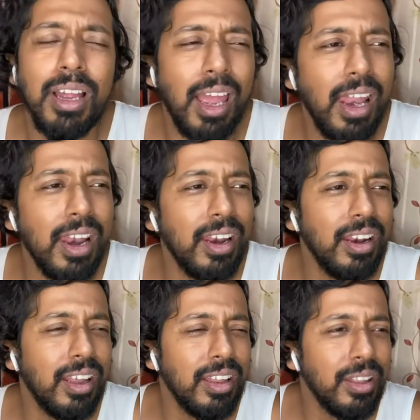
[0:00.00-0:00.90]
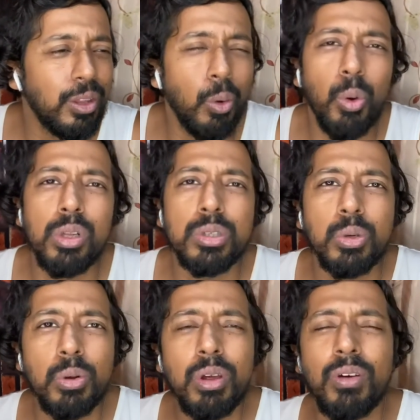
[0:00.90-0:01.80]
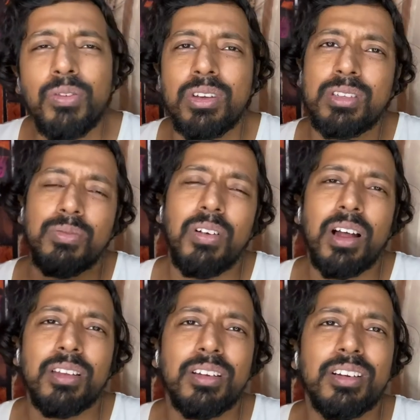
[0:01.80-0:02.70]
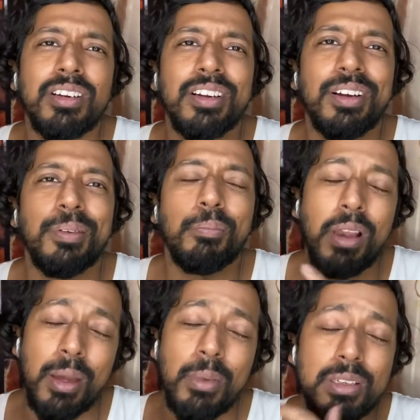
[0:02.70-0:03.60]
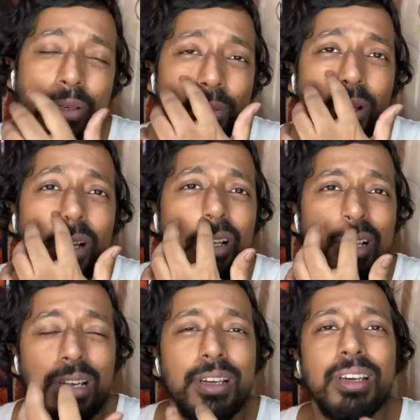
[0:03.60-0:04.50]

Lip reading: And the whole story of his father playing basketball earlier,